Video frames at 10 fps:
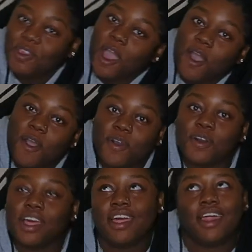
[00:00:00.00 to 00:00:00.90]

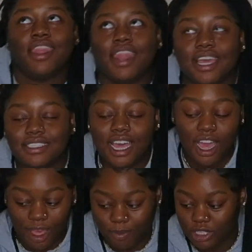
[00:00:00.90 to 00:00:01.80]
y'all, let's
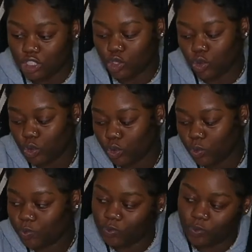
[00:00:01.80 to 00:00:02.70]
hop
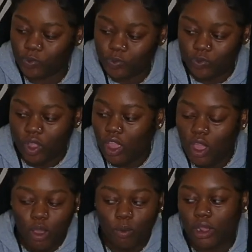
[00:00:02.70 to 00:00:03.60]
into
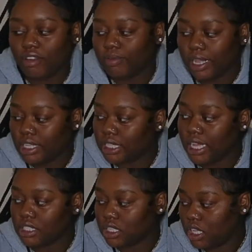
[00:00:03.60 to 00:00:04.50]
what everybody is
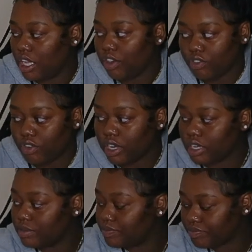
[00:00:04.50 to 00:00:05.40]
actually here for.
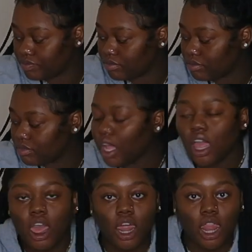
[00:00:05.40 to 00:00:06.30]

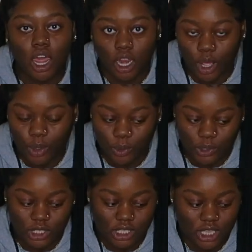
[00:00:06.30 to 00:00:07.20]
The
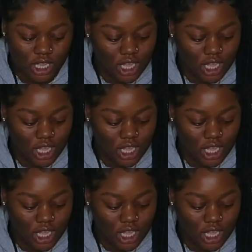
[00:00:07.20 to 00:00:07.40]
clothes.